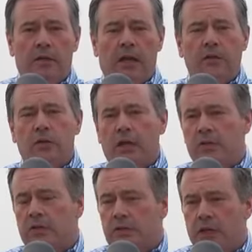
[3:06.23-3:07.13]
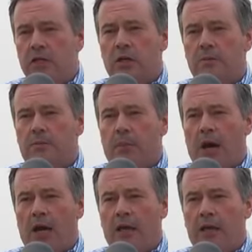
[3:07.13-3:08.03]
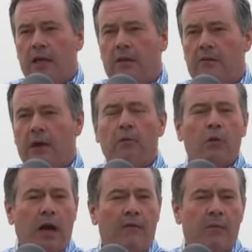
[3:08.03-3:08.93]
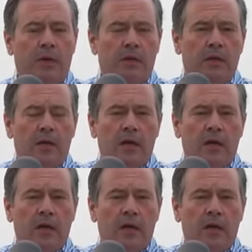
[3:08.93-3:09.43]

yesterday's decision by the federal government